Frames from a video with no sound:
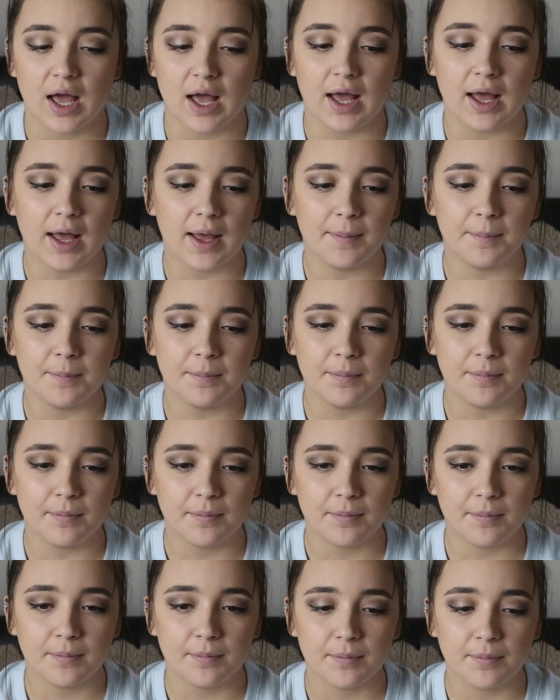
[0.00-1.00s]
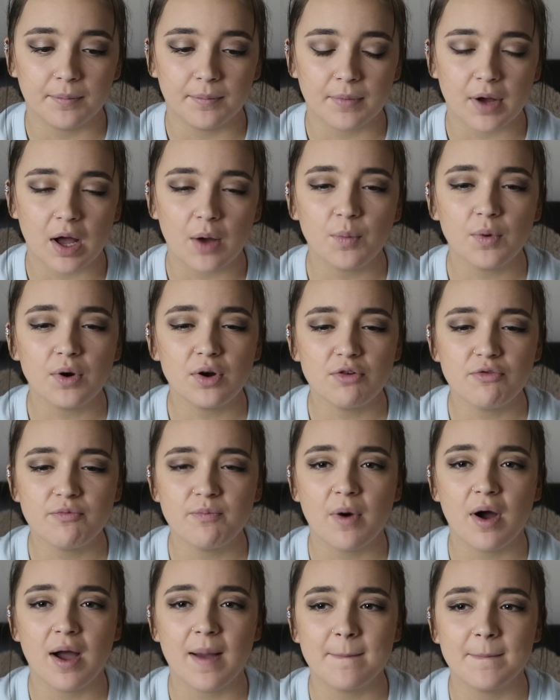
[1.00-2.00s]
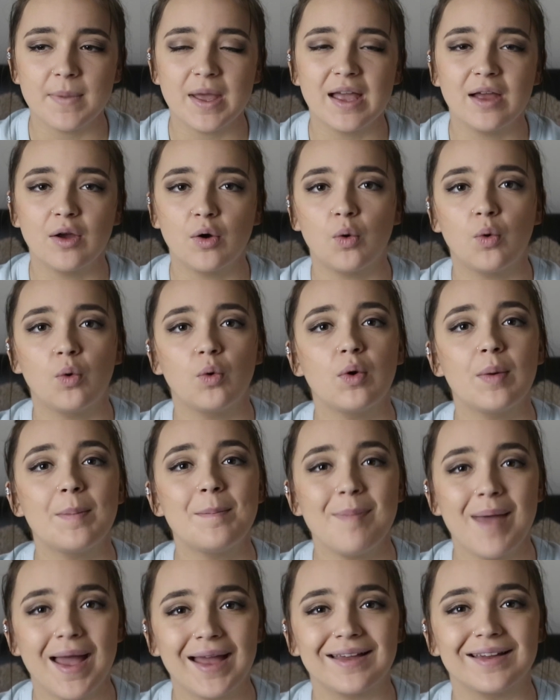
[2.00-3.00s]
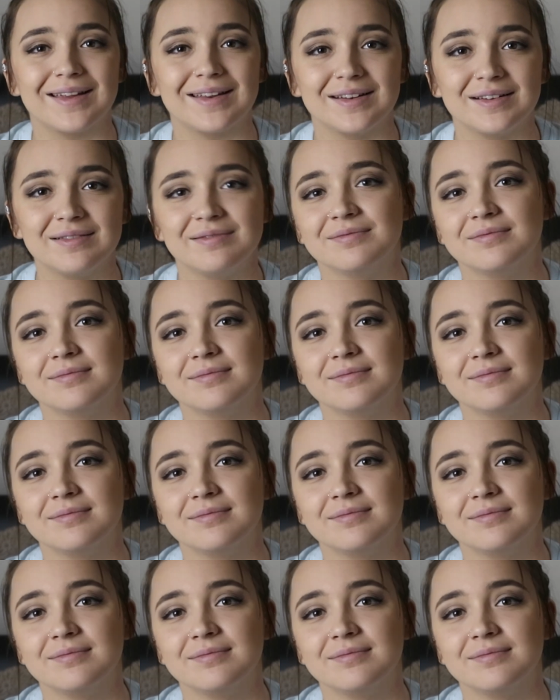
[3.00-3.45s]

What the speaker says: I wouldn't have mind being called Megan